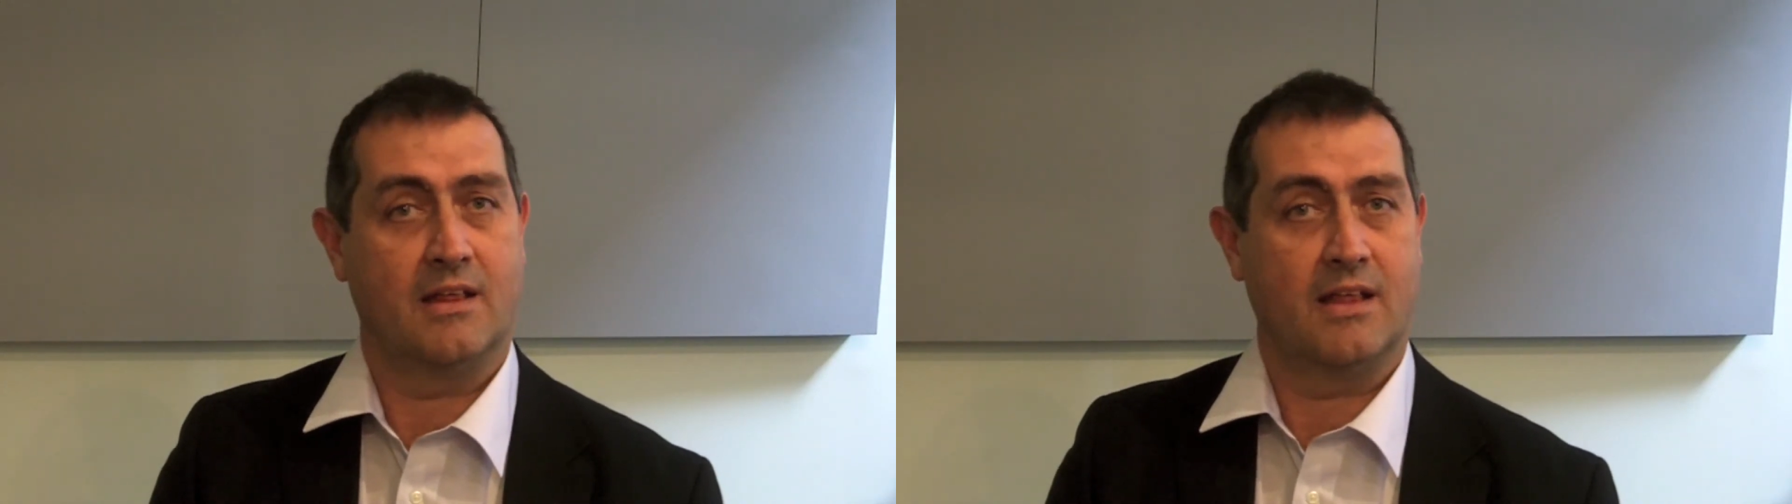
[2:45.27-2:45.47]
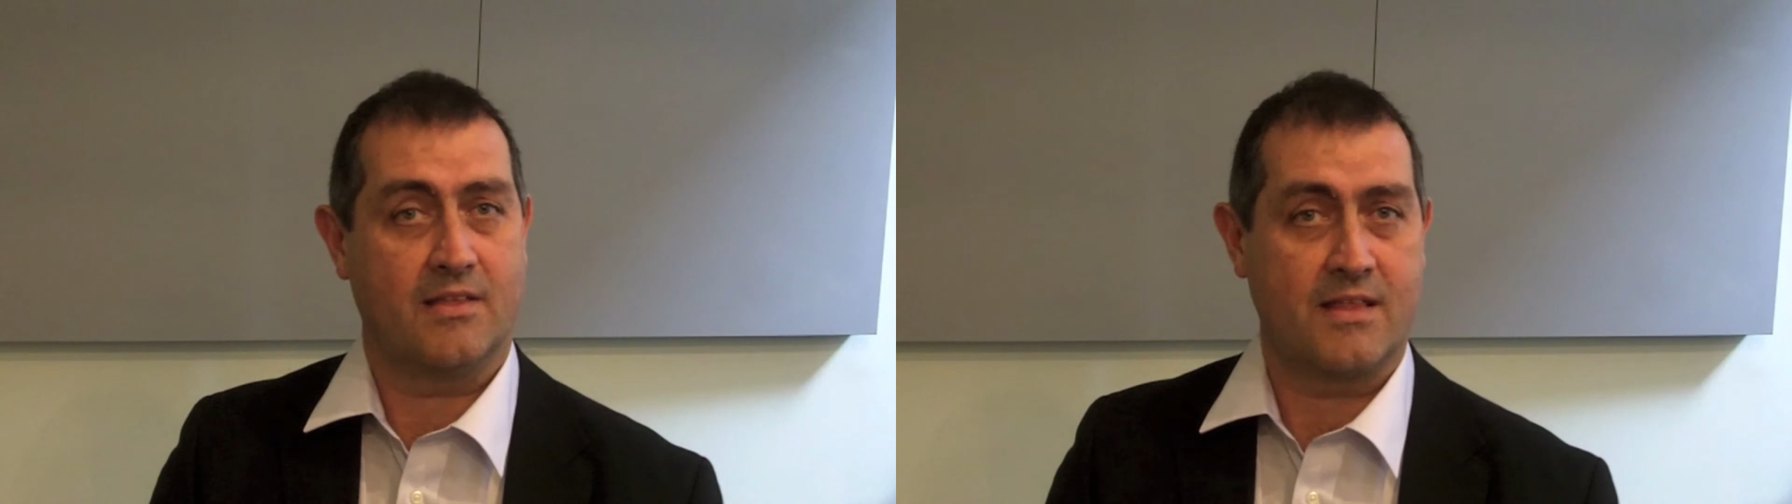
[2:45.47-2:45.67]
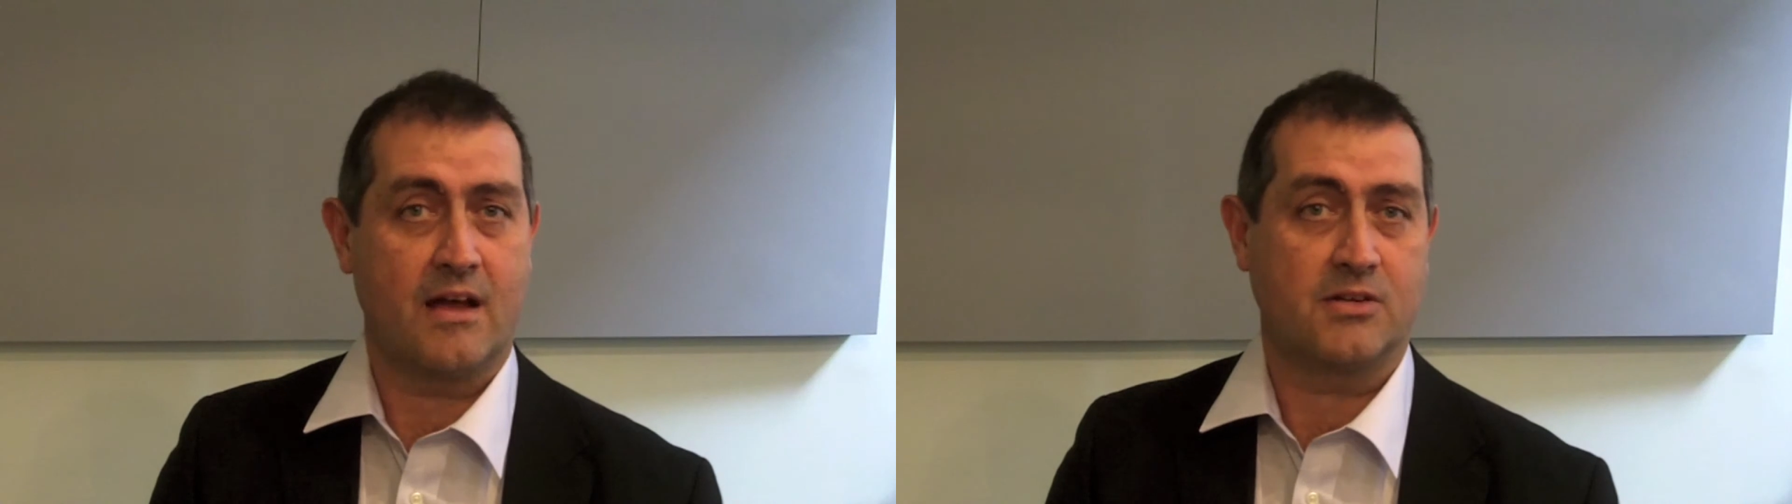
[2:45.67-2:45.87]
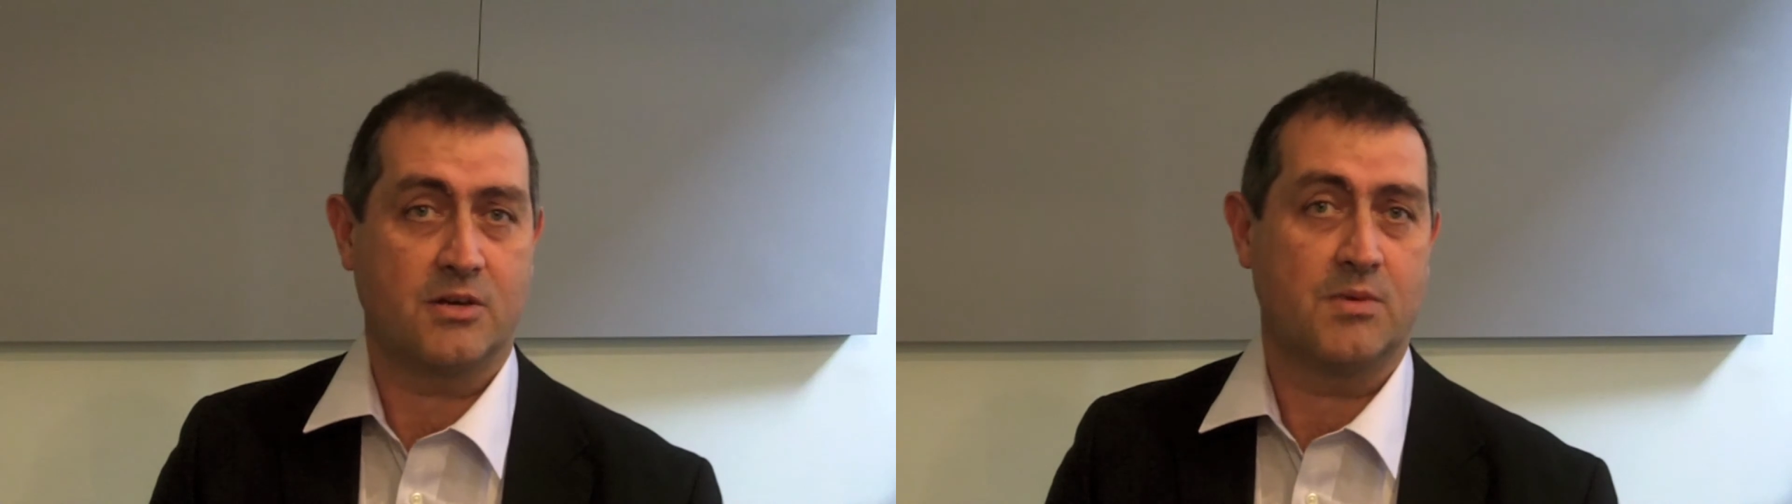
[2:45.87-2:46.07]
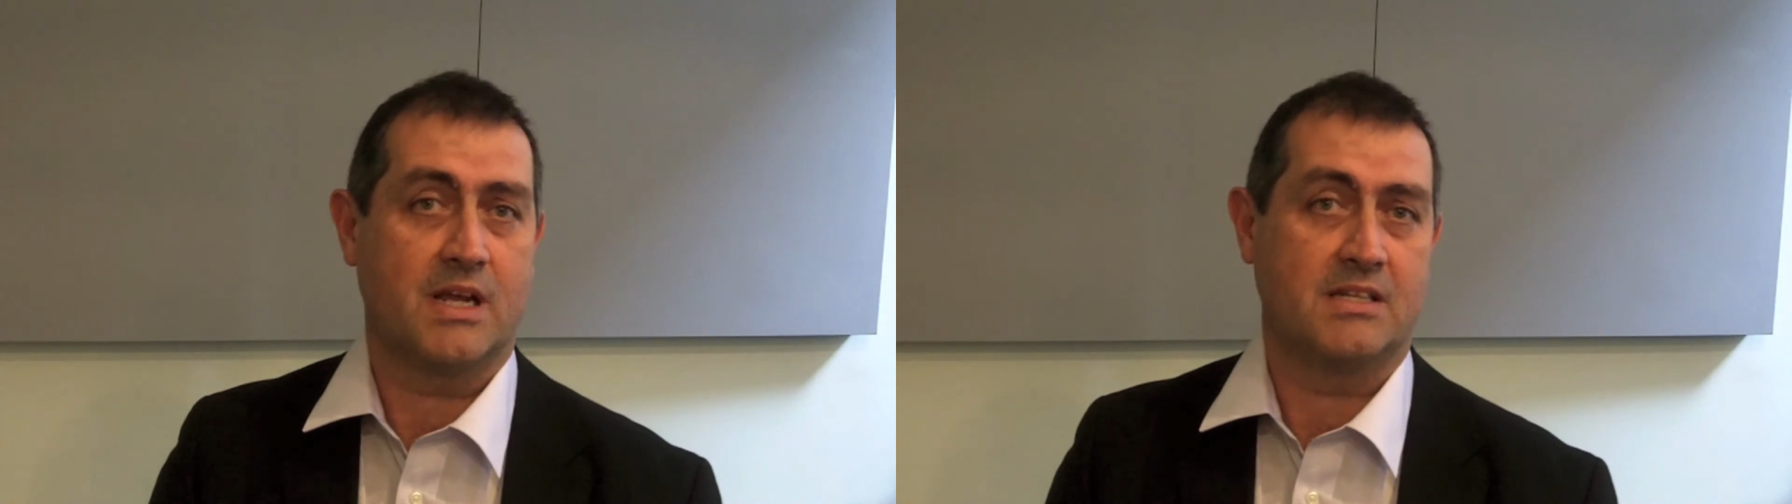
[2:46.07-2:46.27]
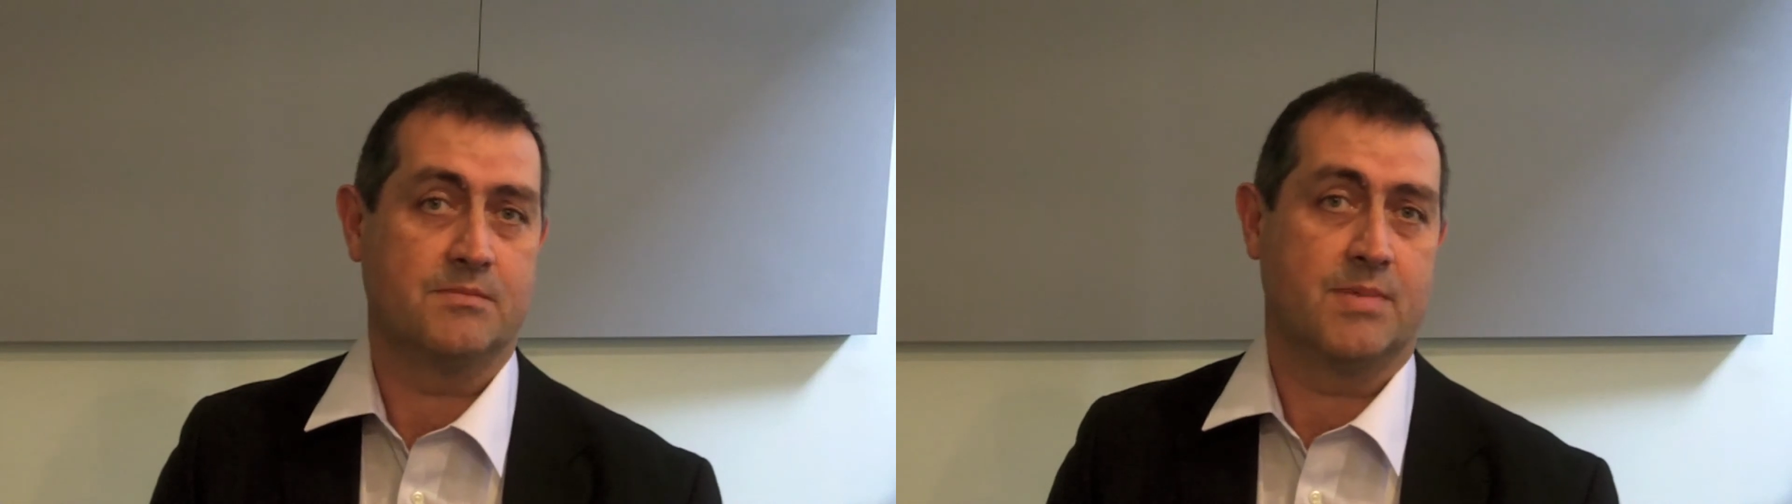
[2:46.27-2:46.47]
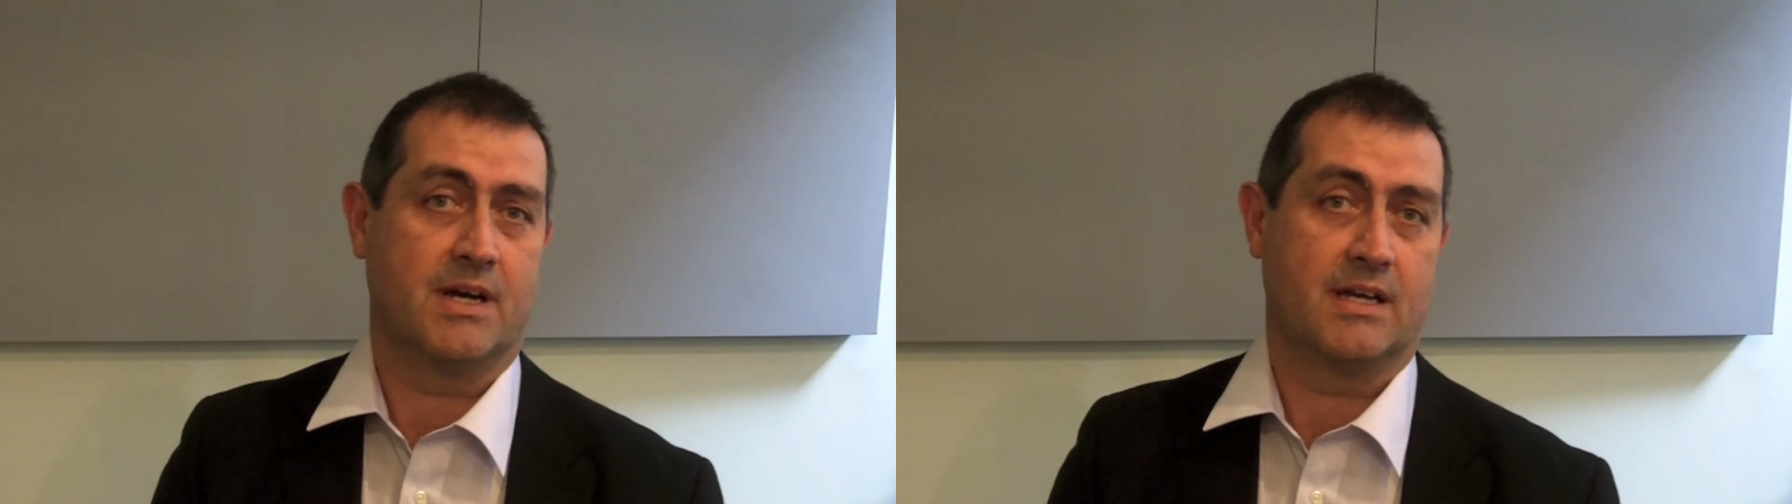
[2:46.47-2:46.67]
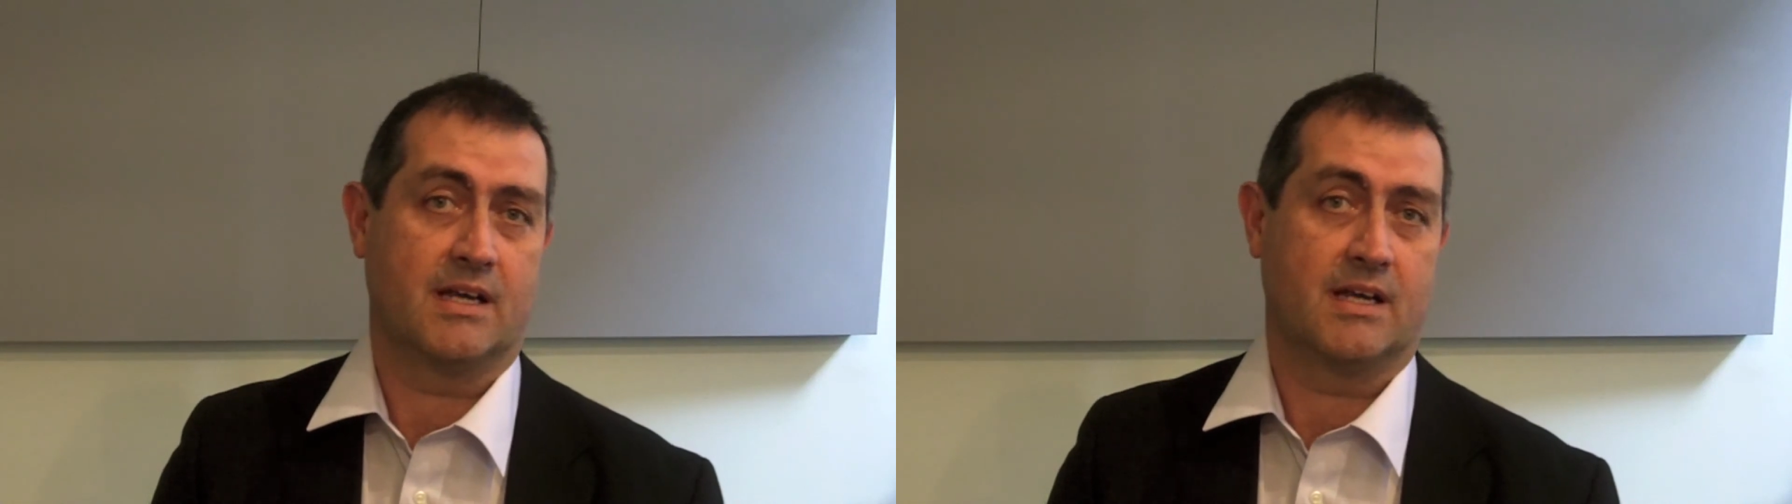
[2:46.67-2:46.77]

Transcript: it's now dominated by